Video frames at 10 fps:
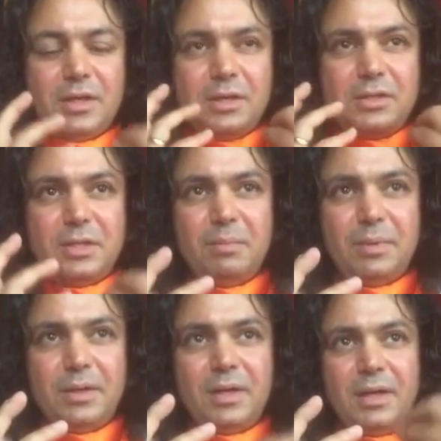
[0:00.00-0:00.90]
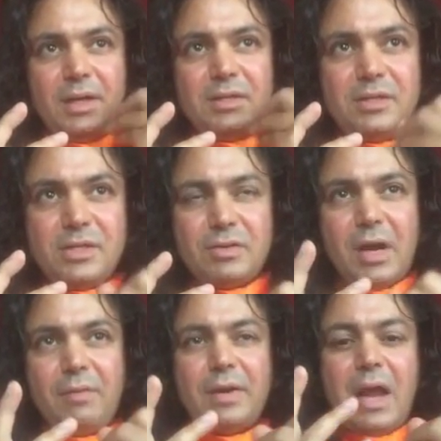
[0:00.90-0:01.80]
Simply, he is
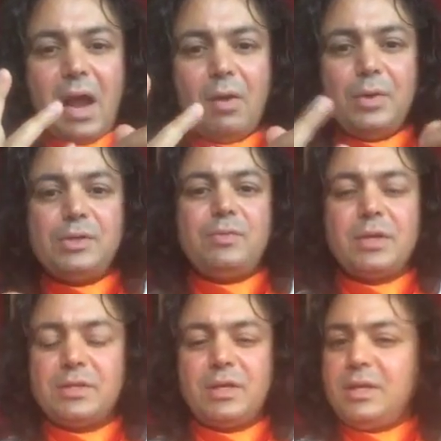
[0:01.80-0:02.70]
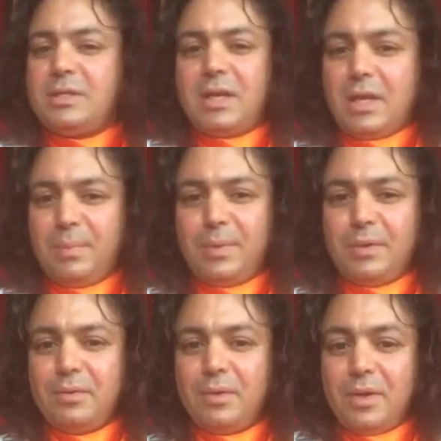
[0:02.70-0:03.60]
describing how he is functioning. He is not helping
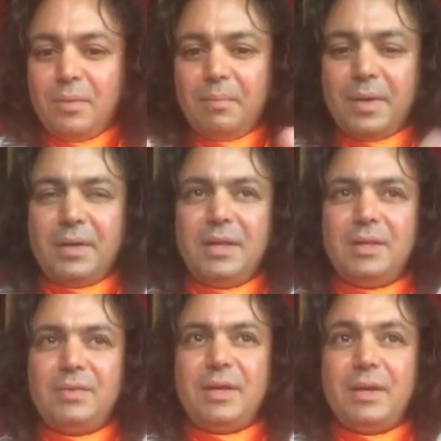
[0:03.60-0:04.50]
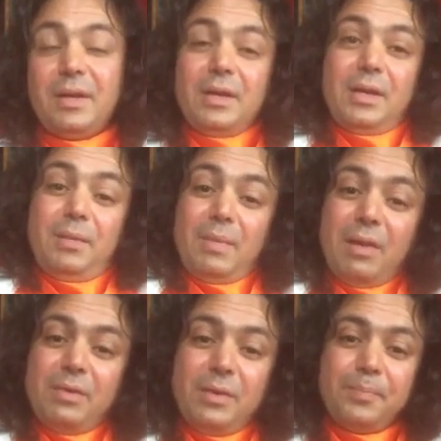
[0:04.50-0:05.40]
you, but in the
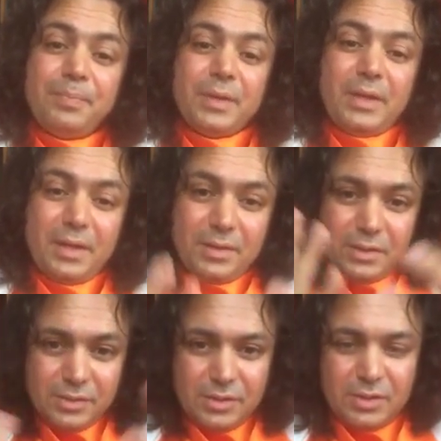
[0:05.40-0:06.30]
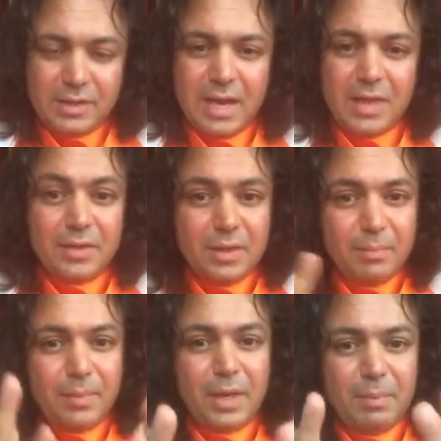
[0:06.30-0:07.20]
maybe in this
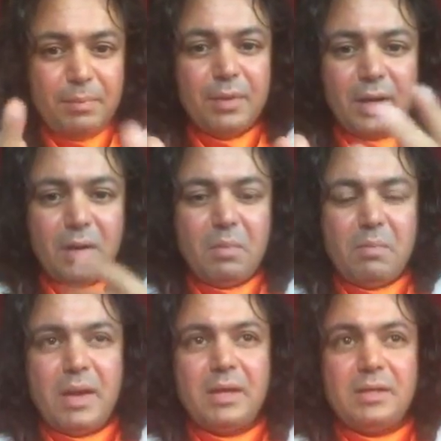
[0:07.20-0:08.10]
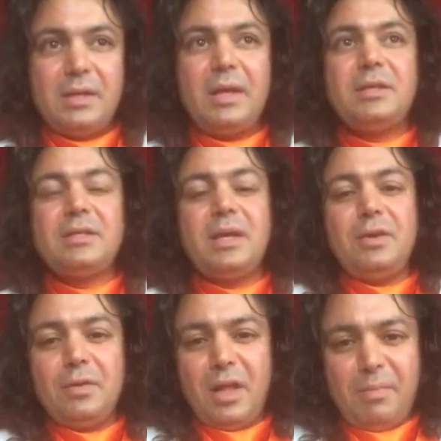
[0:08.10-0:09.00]
gathering, many people are coming back and saying
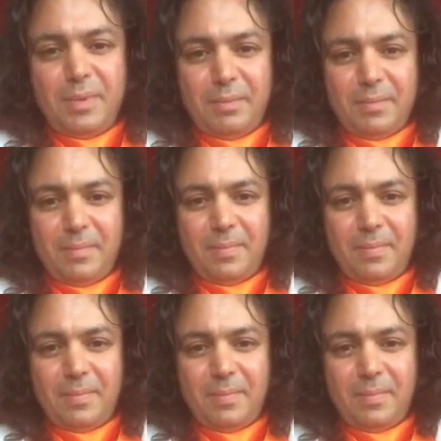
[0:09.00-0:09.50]
you're helping.